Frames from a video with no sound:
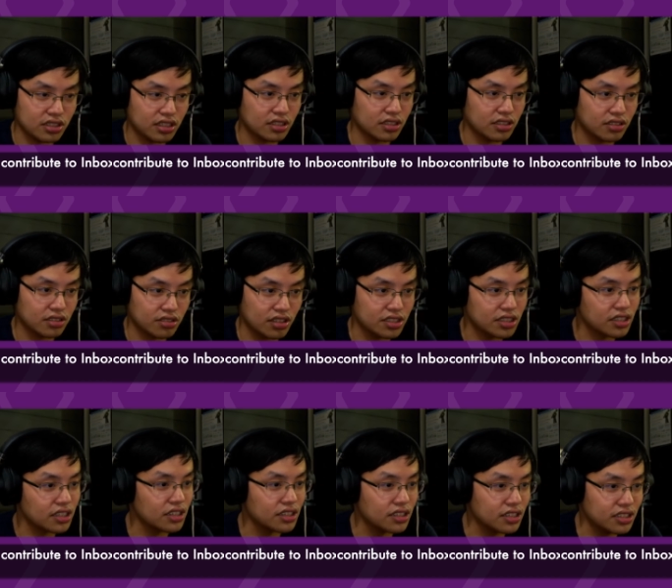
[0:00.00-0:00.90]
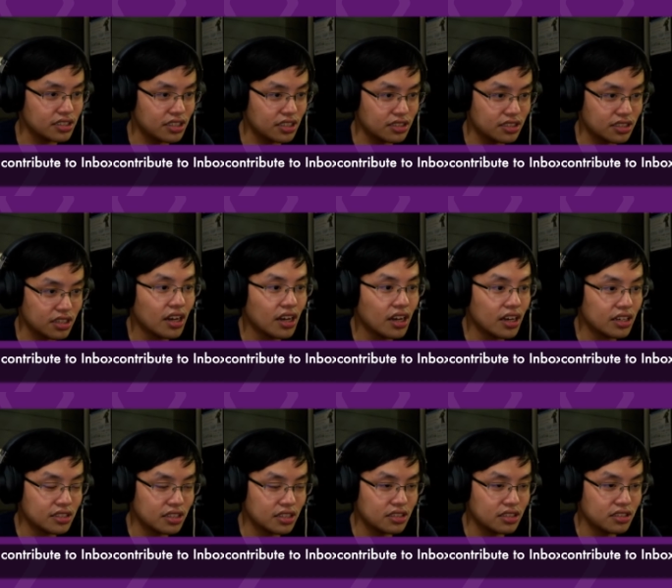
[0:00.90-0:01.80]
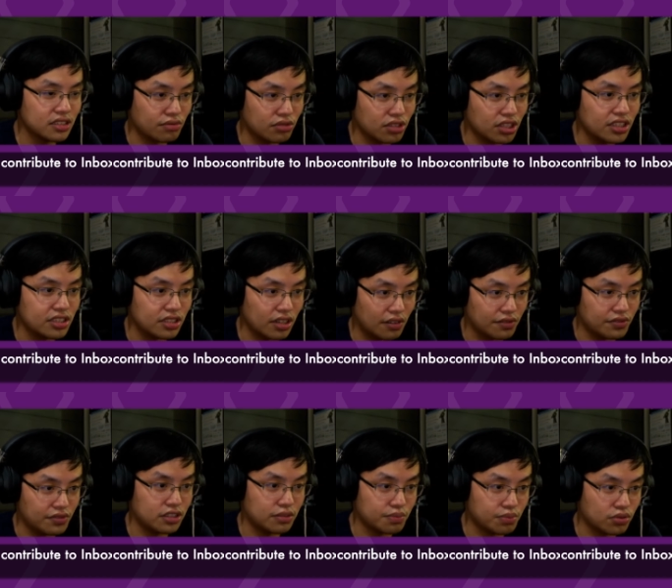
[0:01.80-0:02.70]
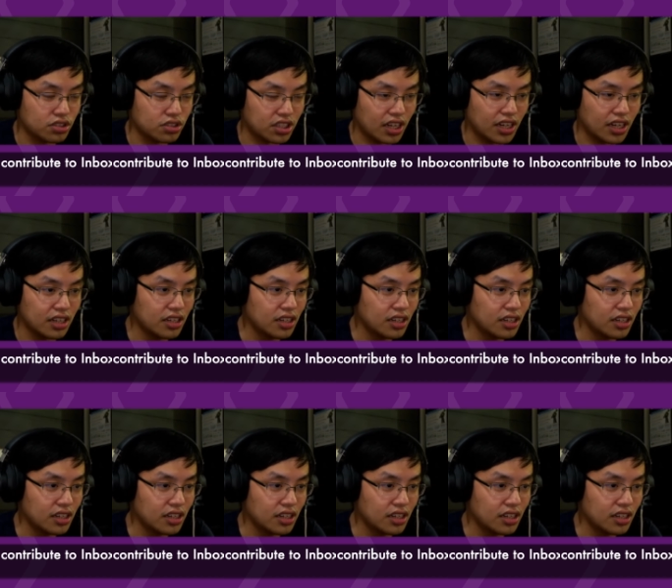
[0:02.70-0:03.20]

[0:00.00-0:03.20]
drastically since the release of this project.